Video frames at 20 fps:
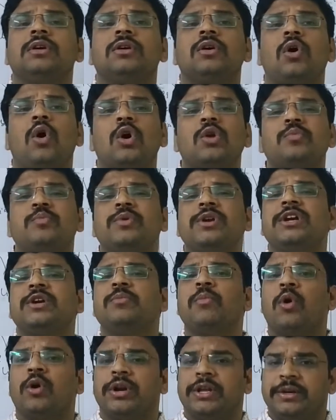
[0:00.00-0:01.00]
corporate
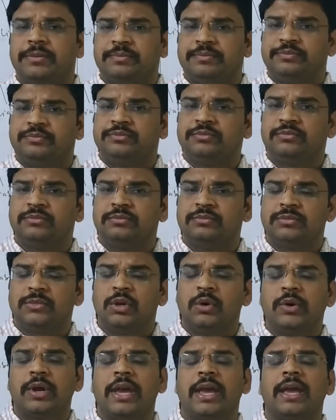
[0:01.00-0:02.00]
body.
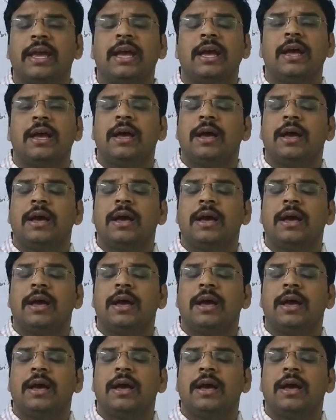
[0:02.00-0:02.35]
Okay,